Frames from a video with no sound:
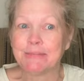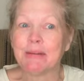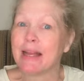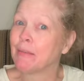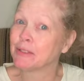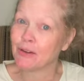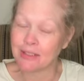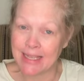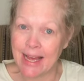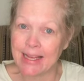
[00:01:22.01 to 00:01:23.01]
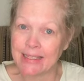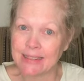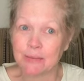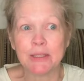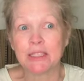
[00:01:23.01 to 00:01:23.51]
but that was her
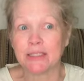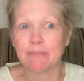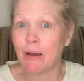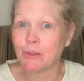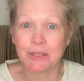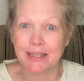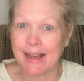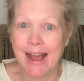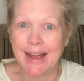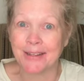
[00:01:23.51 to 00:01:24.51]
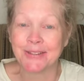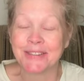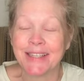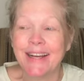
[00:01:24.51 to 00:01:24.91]
taste, which is most of the house.